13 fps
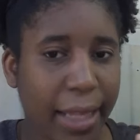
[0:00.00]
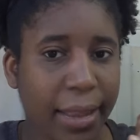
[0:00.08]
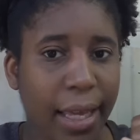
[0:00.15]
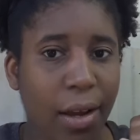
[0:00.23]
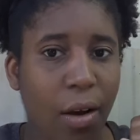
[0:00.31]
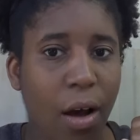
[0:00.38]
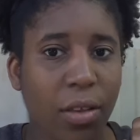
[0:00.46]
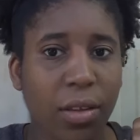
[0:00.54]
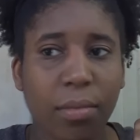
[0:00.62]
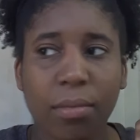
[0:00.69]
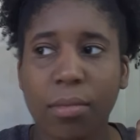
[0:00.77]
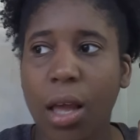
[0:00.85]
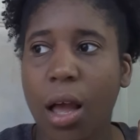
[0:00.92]
they call
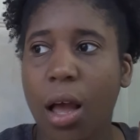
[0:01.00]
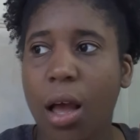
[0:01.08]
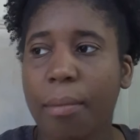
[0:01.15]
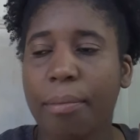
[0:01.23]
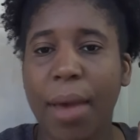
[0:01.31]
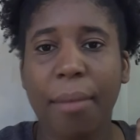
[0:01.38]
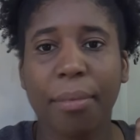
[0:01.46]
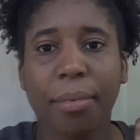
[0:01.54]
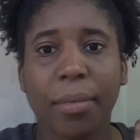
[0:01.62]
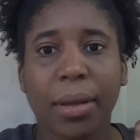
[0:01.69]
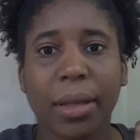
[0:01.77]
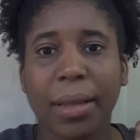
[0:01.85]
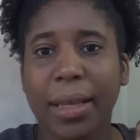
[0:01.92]
them
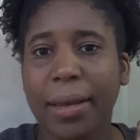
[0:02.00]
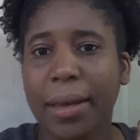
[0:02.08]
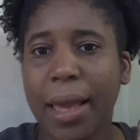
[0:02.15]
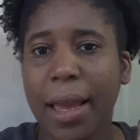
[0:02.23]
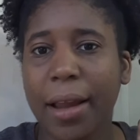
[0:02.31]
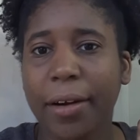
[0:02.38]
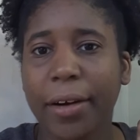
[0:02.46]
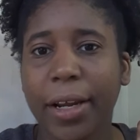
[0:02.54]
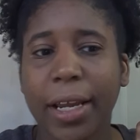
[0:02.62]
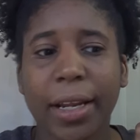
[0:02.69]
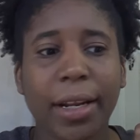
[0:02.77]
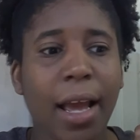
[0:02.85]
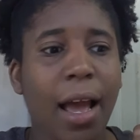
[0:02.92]
Peppermint
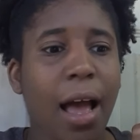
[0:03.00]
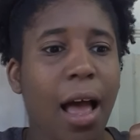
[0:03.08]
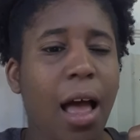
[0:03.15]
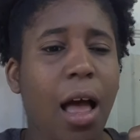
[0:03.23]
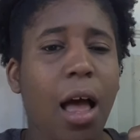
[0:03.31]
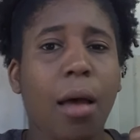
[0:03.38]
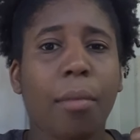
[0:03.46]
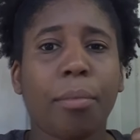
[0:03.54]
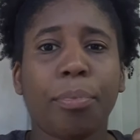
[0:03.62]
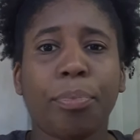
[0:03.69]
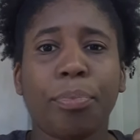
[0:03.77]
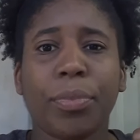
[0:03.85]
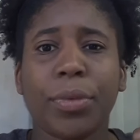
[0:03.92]
Karen,
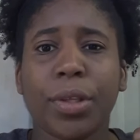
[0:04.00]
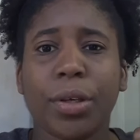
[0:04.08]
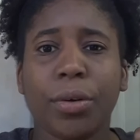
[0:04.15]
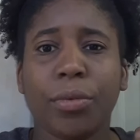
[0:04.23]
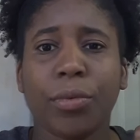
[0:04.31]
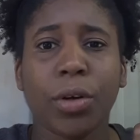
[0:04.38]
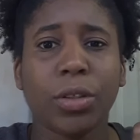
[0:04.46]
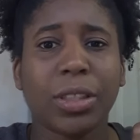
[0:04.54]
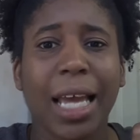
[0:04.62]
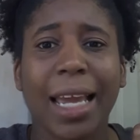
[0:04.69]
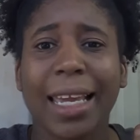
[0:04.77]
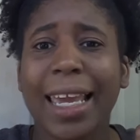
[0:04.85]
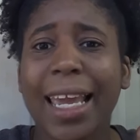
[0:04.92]

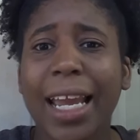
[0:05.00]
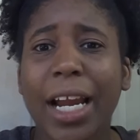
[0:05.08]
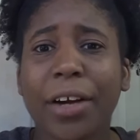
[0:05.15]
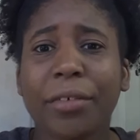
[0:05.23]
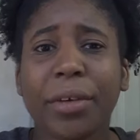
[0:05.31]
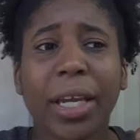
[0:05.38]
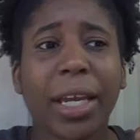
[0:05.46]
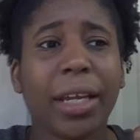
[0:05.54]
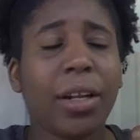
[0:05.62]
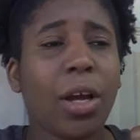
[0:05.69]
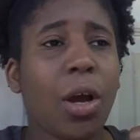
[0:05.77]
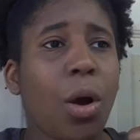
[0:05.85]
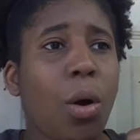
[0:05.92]
Roadside Karen,
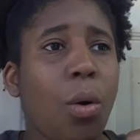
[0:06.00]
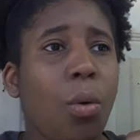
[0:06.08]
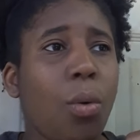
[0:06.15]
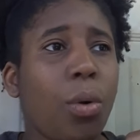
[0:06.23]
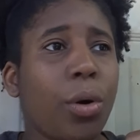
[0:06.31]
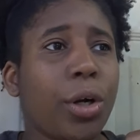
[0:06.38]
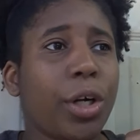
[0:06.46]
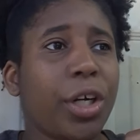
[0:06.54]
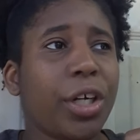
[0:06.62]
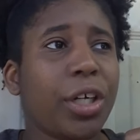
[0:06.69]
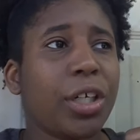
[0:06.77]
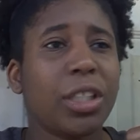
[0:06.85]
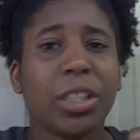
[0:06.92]

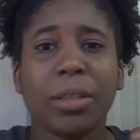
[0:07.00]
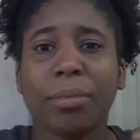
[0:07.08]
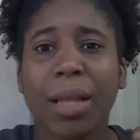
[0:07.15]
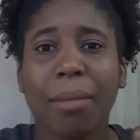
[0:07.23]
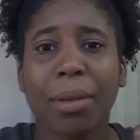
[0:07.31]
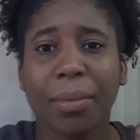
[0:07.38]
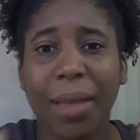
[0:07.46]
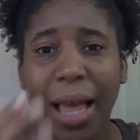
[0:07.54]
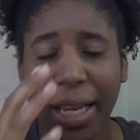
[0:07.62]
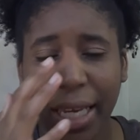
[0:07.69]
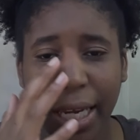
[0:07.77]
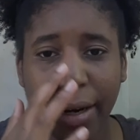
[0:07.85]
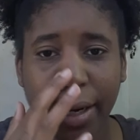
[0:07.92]
or blah, blah, blah
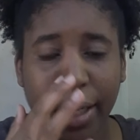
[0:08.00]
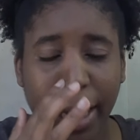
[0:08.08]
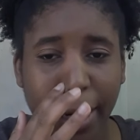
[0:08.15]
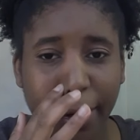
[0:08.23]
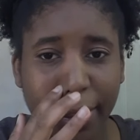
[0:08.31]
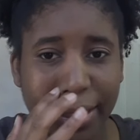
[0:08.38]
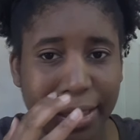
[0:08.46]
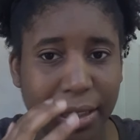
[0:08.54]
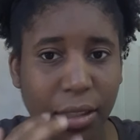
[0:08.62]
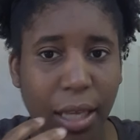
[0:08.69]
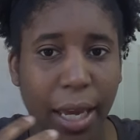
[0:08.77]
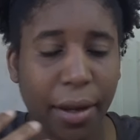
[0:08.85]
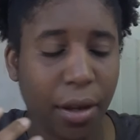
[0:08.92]
Karen. Karen is
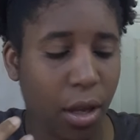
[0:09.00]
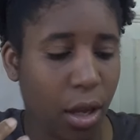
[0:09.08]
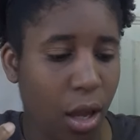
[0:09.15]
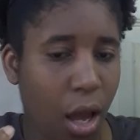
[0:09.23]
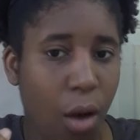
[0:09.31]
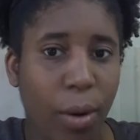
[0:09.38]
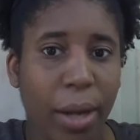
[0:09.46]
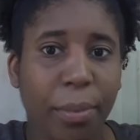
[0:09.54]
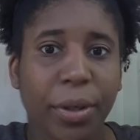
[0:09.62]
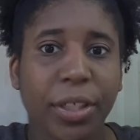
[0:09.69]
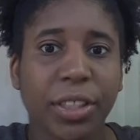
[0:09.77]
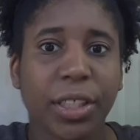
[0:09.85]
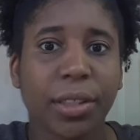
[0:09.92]
like a white
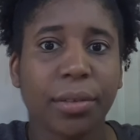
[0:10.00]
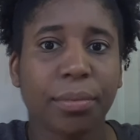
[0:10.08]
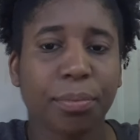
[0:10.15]
person